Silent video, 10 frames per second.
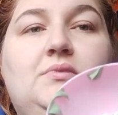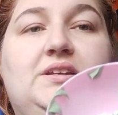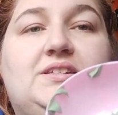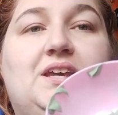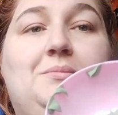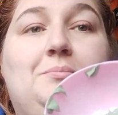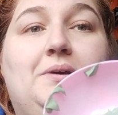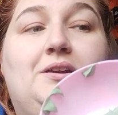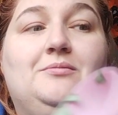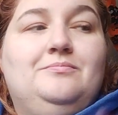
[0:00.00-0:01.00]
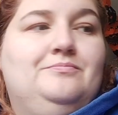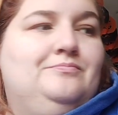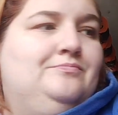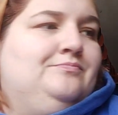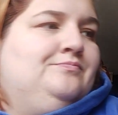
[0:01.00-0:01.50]
This came out better.
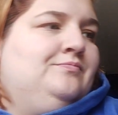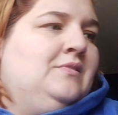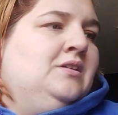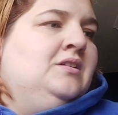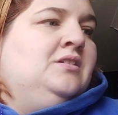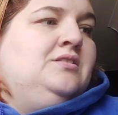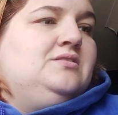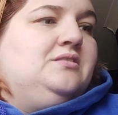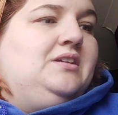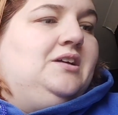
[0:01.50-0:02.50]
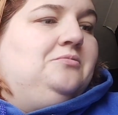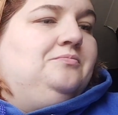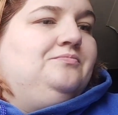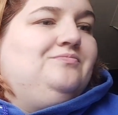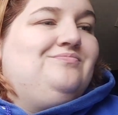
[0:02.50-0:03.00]
So now
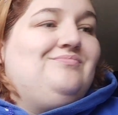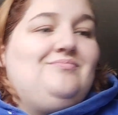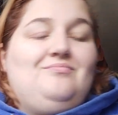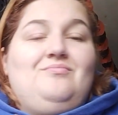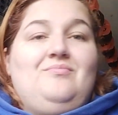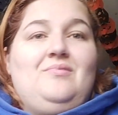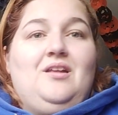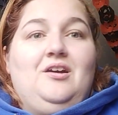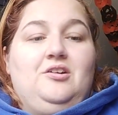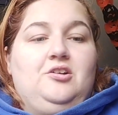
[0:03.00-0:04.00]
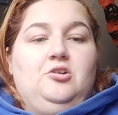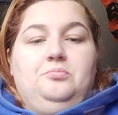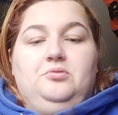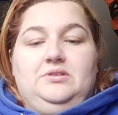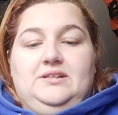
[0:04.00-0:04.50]
I'm going to
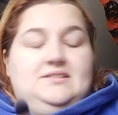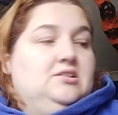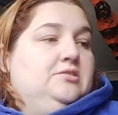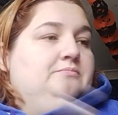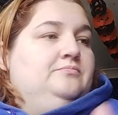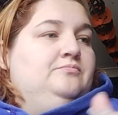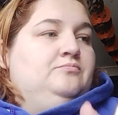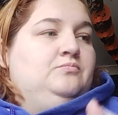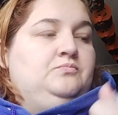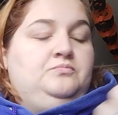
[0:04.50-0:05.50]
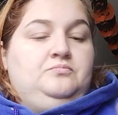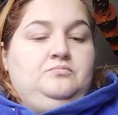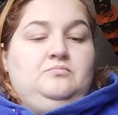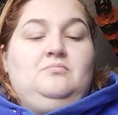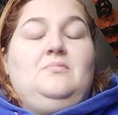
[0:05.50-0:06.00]
go put this on
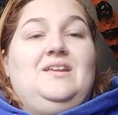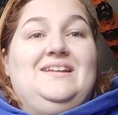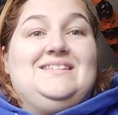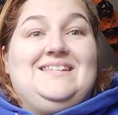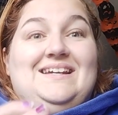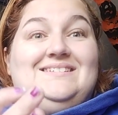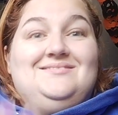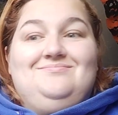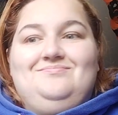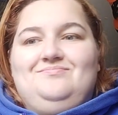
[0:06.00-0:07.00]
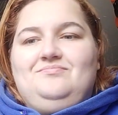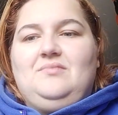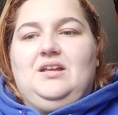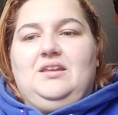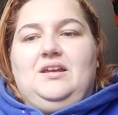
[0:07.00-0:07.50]
instead
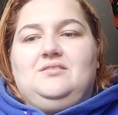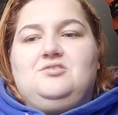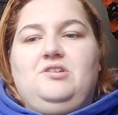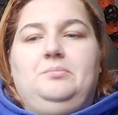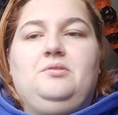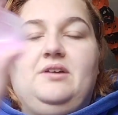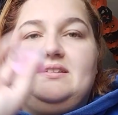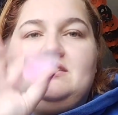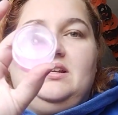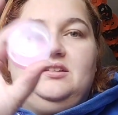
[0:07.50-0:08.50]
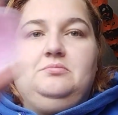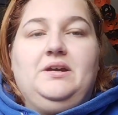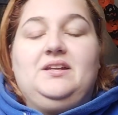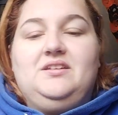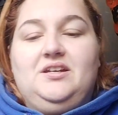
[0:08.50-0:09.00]
and then scrape the rest into
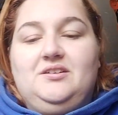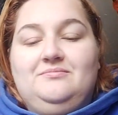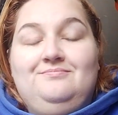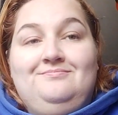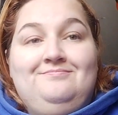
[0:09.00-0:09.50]
my container.